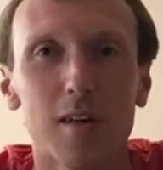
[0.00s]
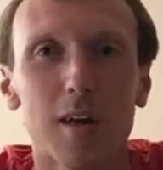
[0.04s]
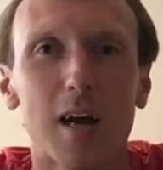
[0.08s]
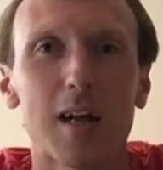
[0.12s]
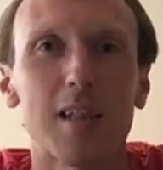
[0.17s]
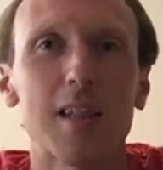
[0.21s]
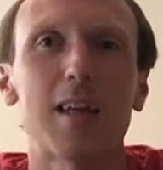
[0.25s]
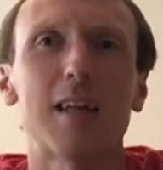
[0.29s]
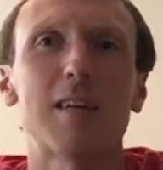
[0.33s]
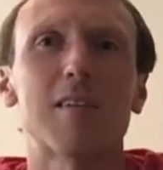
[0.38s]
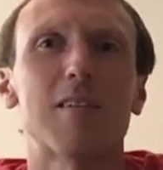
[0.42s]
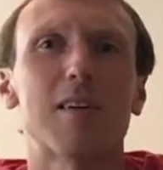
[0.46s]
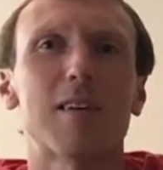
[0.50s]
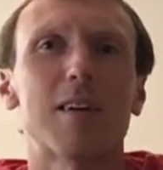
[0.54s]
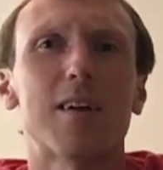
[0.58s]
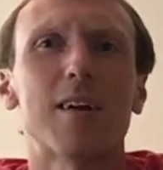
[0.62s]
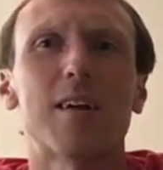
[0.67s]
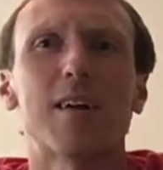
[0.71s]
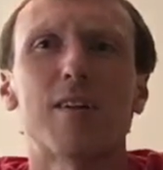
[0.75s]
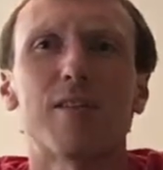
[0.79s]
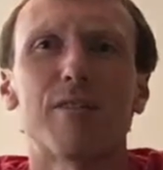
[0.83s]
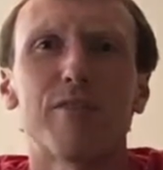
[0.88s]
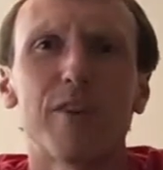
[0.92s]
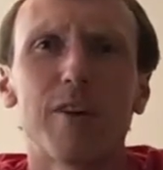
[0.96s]
I'd like to
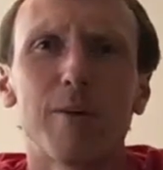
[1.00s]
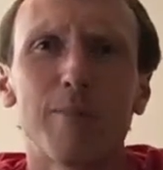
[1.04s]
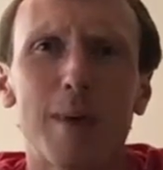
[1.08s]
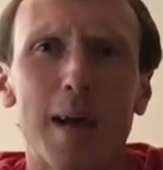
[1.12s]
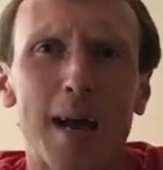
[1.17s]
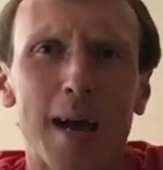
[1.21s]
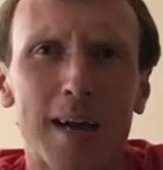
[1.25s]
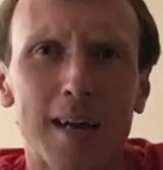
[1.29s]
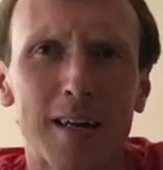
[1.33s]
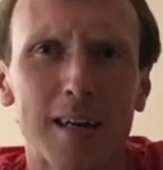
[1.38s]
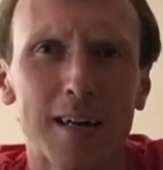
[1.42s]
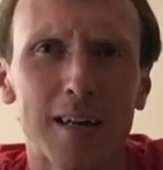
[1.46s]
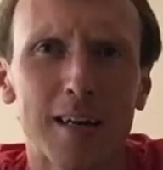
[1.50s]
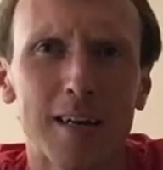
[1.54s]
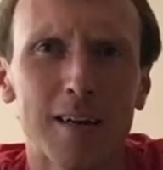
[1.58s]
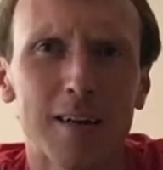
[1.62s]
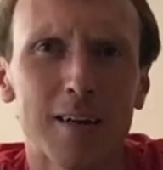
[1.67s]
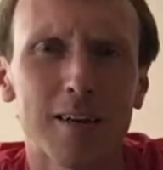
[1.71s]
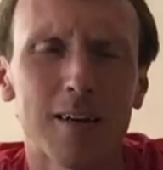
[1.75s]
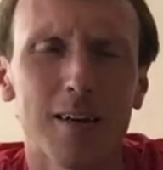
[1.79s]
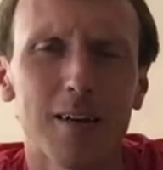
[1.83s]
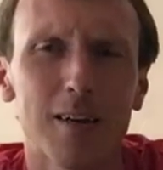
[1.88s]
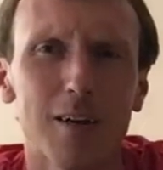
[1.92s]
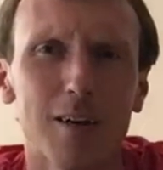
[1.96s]
hear your feedback,
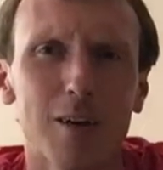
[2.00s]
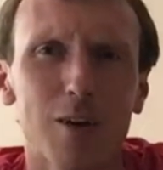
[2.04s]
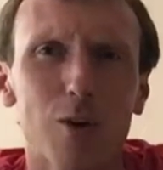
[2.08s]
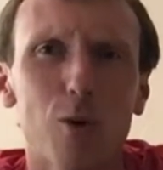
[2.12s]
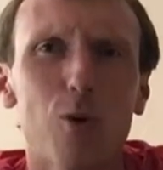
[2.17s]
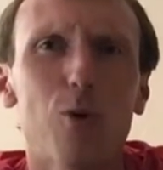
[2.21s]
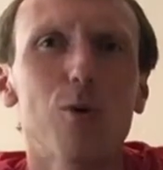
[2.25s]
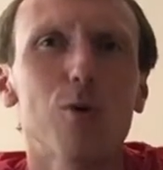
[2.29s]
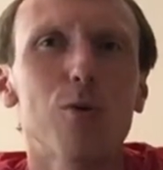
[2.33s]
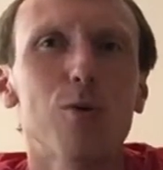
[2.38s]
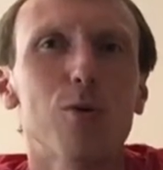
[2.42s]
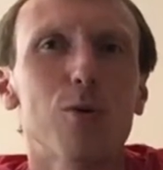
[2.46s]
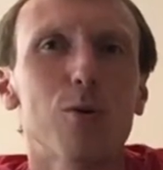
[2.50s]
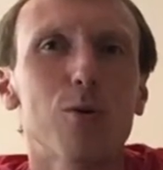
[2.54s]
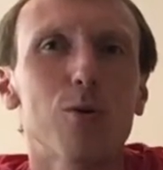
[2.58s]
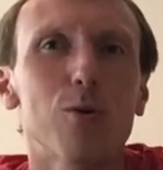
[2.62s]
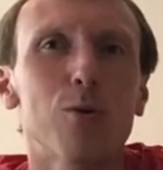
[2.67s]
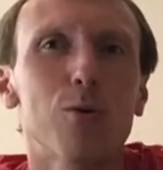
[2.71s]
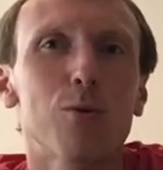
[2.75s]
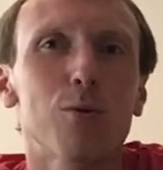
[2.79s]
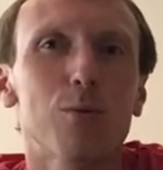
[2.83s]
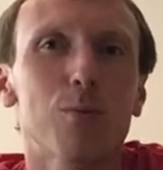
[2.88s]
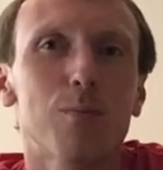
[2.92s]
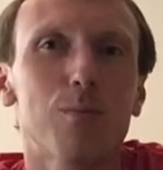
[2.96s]
and
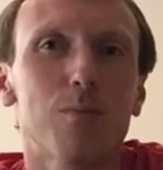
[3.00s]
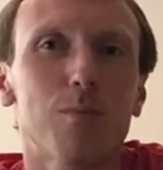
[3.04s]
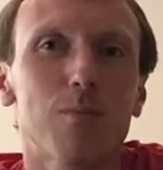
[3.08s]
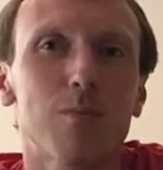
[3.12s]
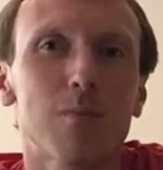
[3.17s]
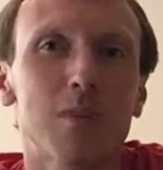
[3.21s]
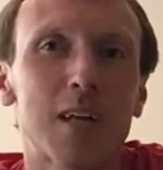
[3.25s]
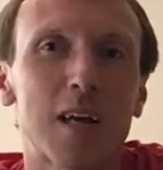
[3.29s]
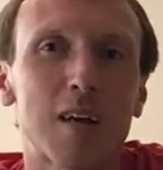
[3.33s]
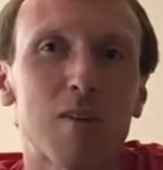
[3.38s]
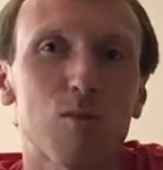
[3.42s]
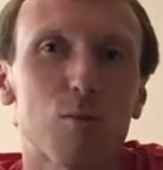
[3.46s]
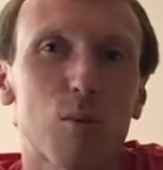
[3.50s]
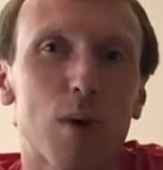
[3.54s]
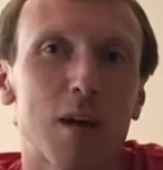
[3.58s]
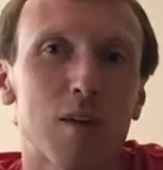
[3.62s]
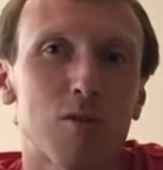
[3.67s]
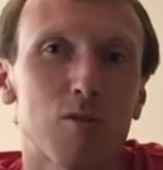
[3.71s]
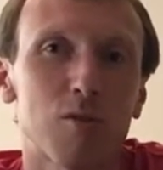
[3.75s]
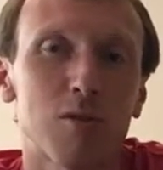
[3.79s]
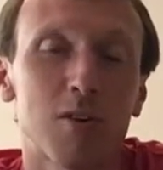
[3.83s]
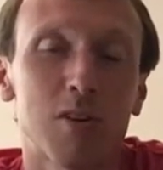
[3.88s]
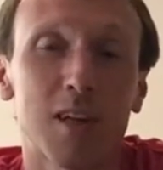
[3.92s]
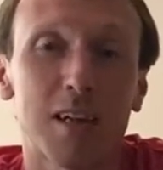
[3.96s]
who
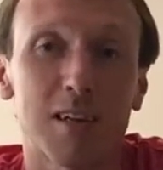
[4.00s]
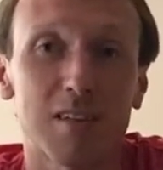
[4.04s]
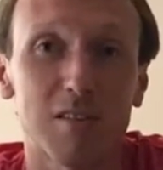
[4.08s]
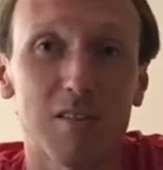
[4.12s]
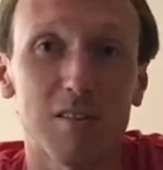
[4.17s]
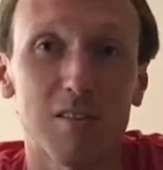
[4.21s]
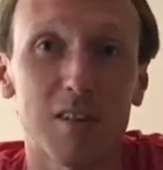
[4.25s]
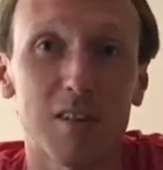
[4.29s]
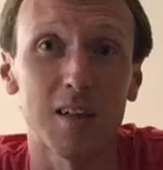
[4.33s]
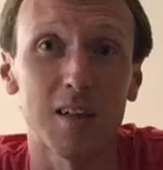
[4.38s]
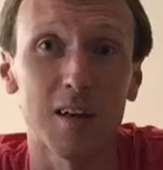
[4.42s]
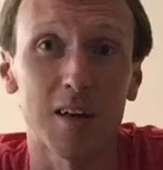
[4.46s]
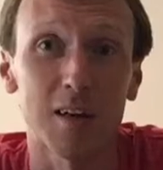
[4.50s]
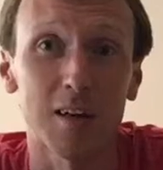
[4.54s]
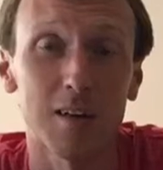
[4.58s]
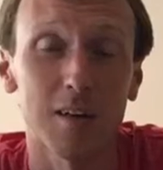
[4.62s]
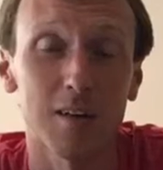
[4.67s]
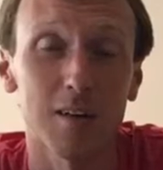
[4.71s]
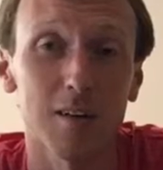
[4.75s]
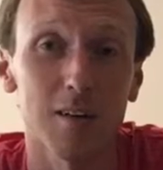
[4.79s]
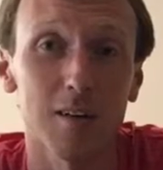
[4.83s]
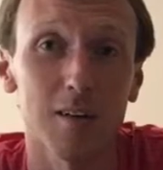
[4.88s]
guest-wise would you like to there?